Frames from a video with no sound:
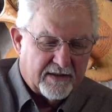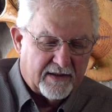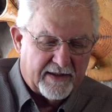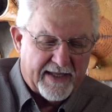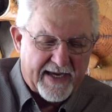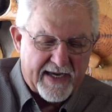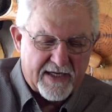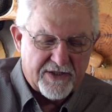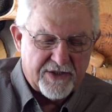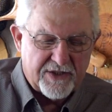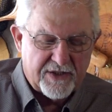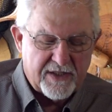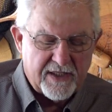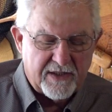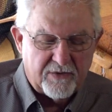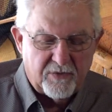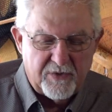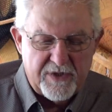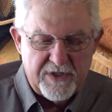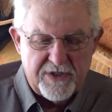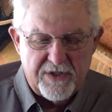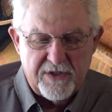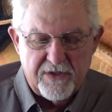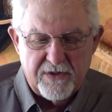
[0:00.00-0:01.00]
the last thing
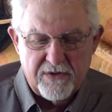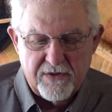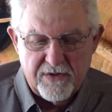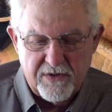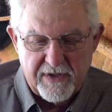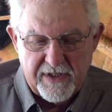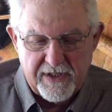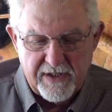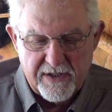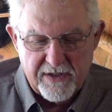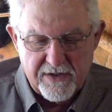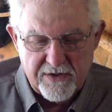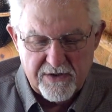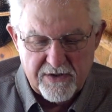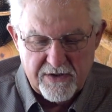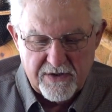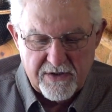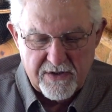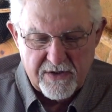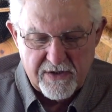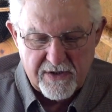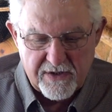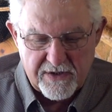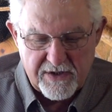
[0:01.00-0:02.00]
we do
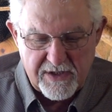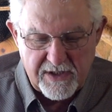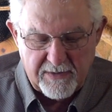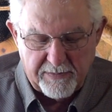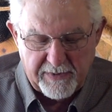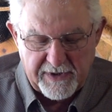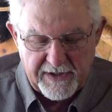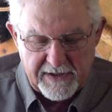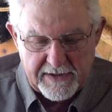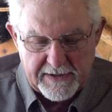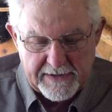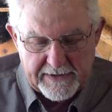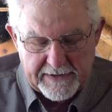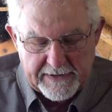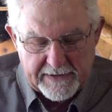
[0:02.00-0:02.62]
is the tippet.